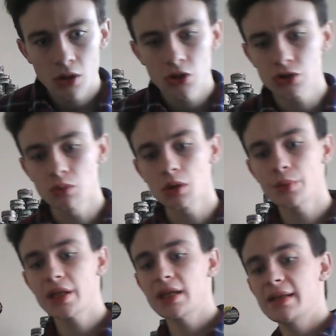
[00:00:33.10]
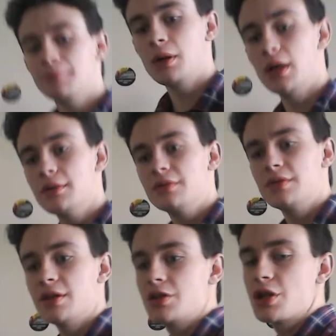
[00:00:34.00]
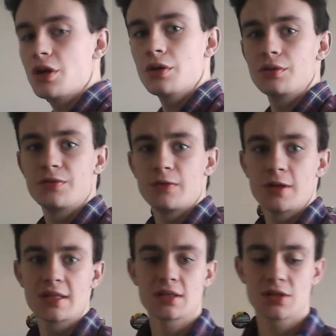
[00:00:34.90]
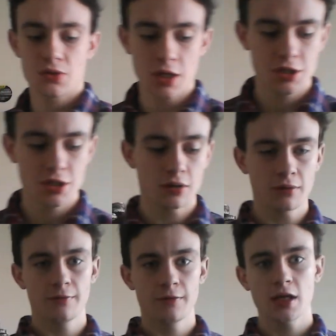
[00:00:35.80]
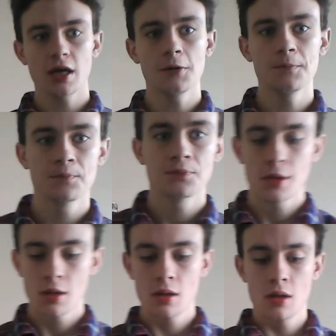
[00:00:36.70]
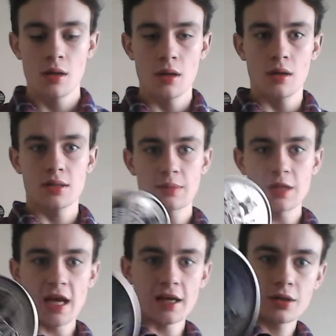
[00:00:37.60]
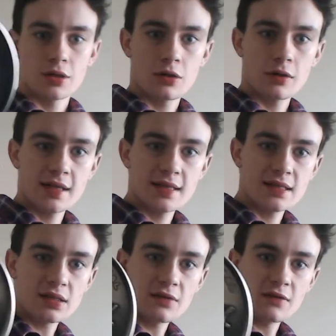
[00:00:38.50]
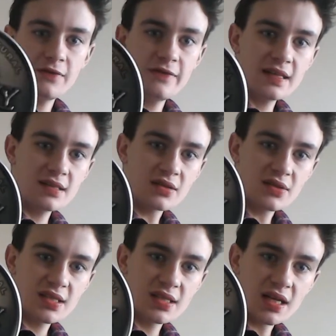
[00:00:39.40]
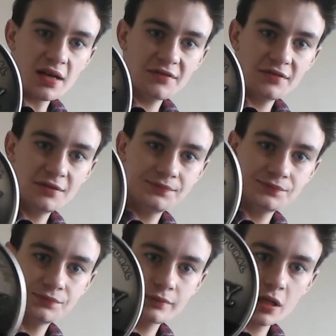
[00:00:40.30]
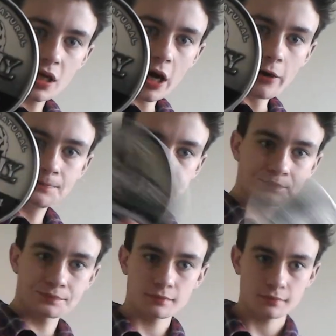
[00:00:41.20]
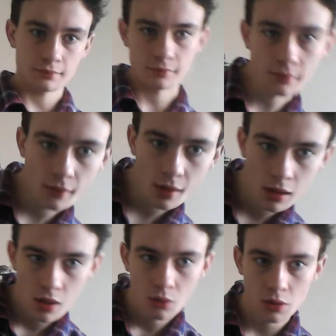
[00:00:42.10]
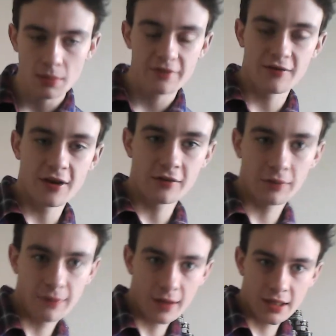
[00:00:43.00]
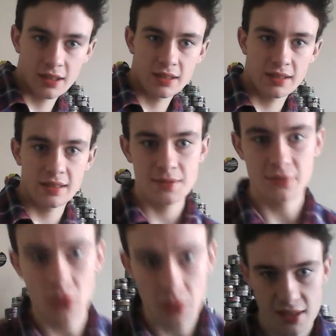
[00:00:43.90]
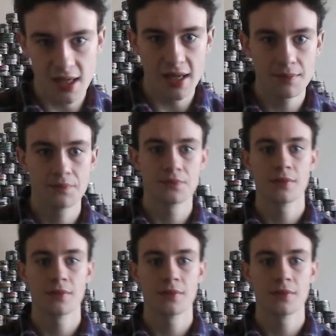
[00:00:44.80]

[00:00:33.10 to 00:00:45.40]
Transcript: So what are we going to dip on to show for this instructional video? Some of that grizzle, fizzle, snuff, you know, one of my favorite fine cut dips of all time.